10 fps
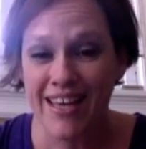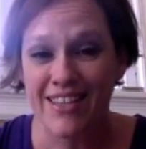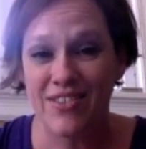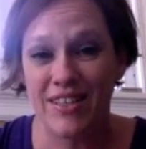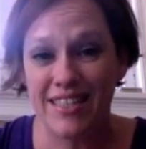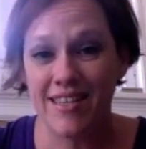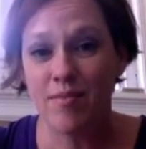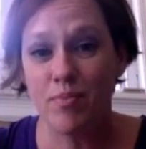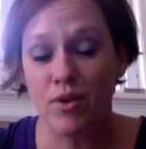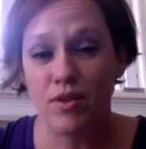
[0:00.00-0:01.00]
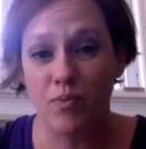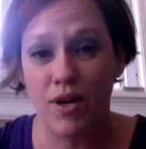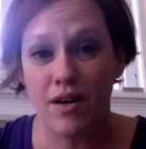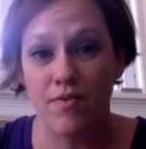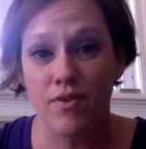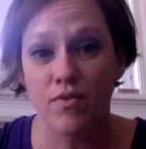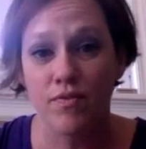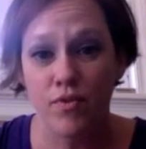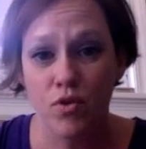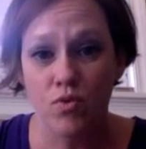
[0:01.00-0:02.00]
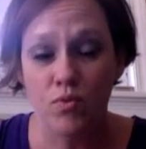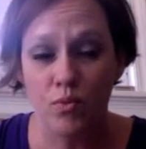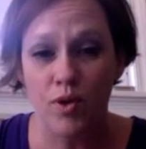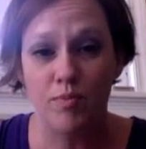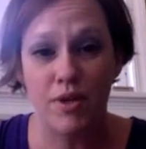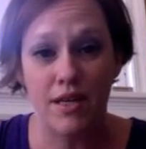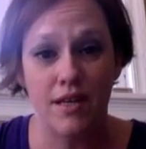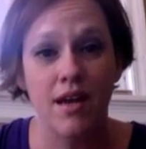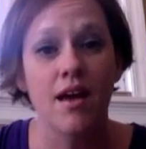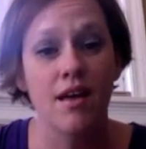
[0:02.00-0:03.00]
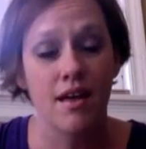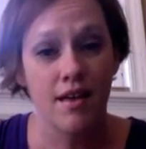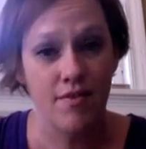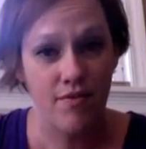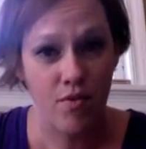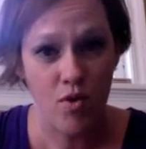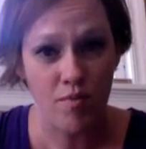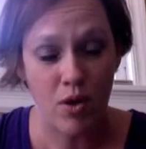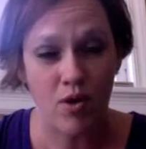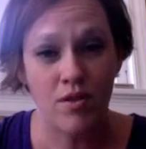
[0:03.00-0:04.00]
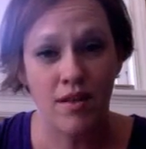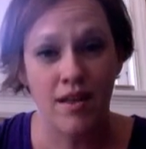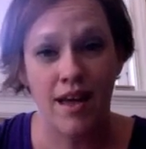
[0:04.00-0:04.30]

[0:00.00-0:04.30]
So an example of whenever vous would be formal,